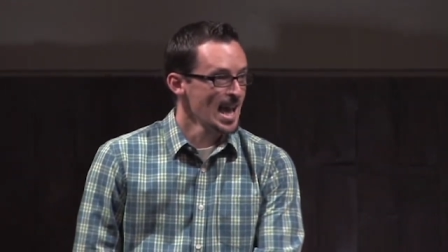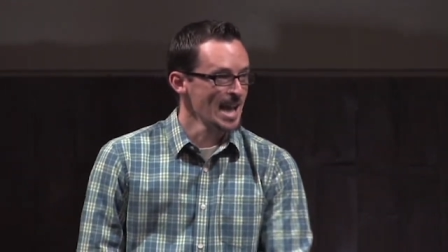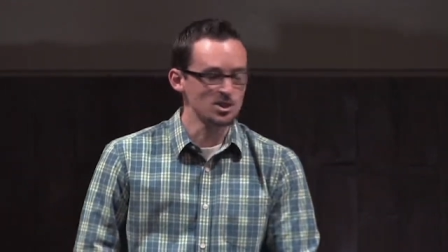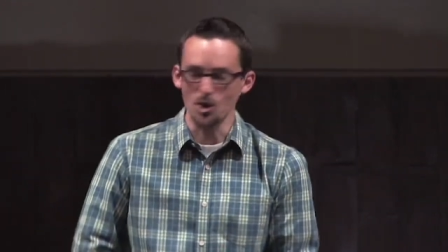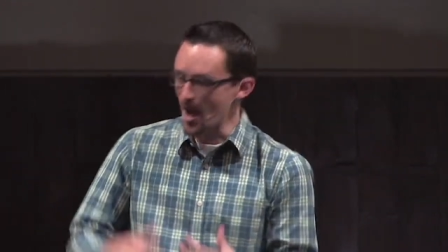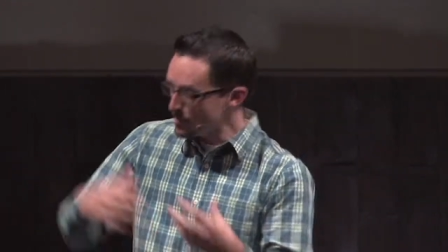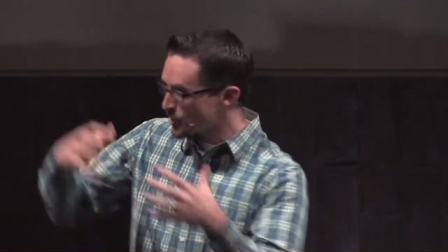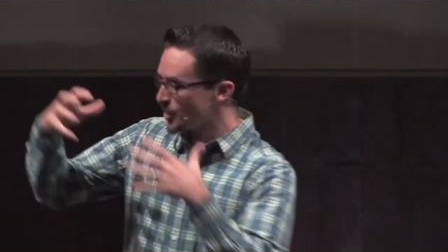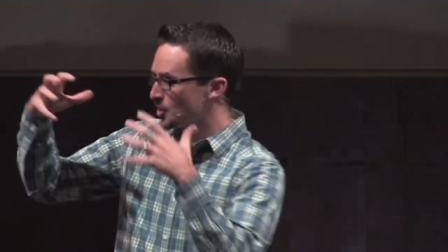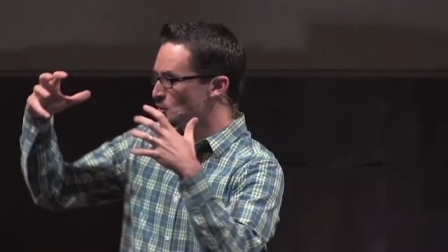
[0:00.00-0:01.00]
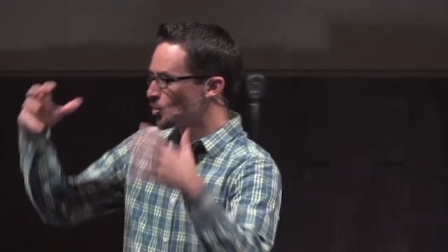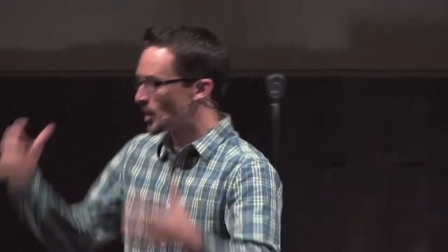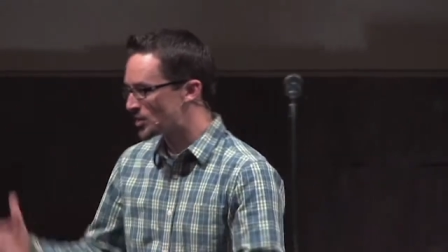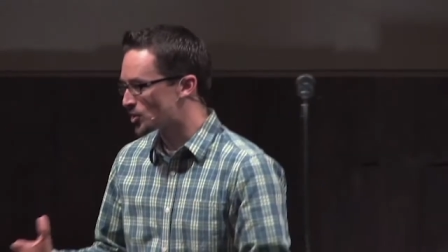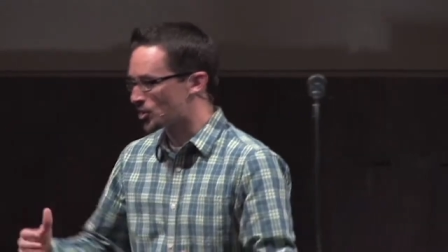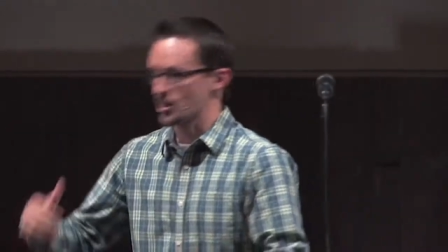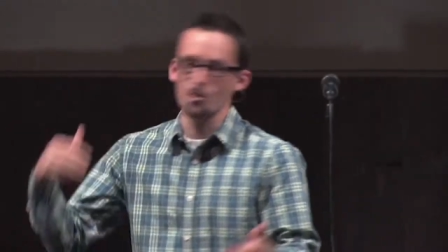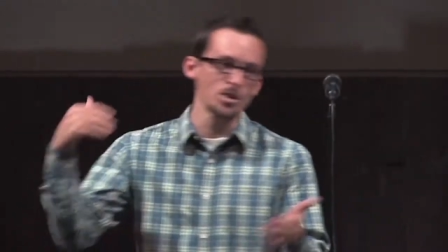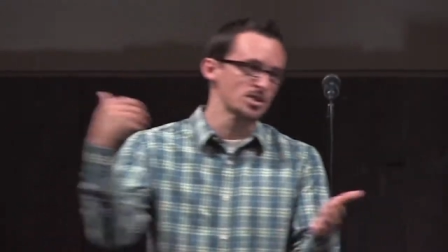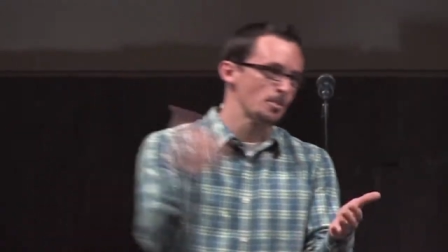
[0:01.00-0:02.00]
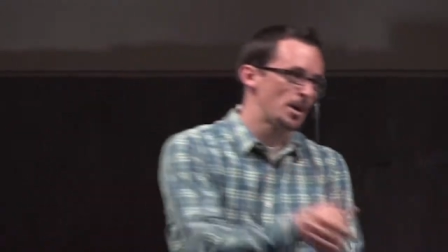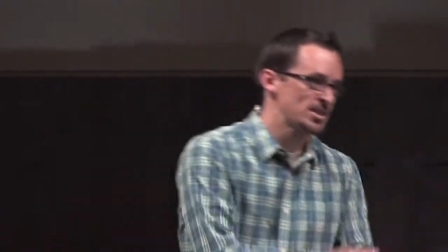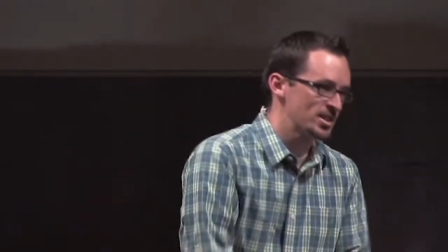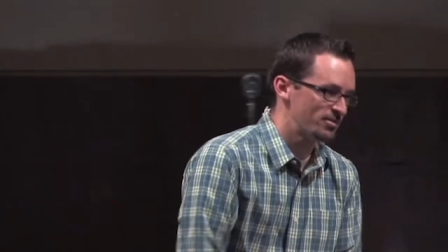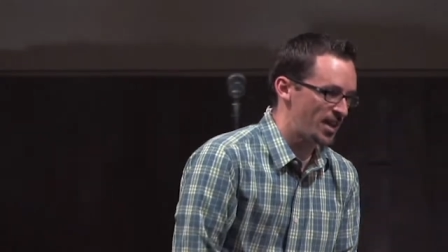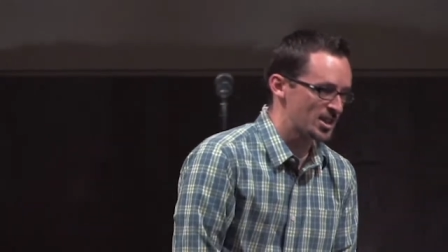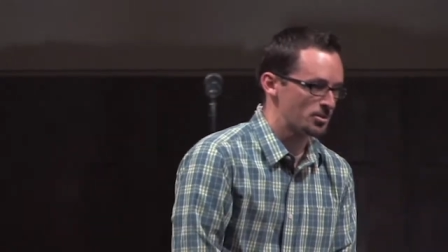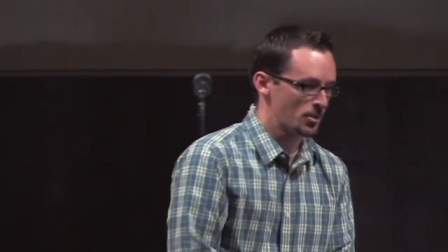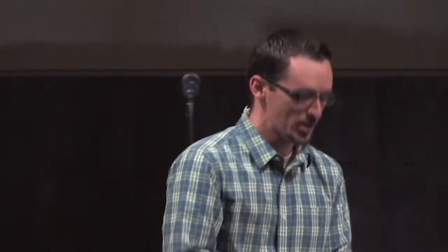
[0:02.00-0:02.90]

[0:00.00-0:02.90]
And so I'm starting to do research like, what's the best investment?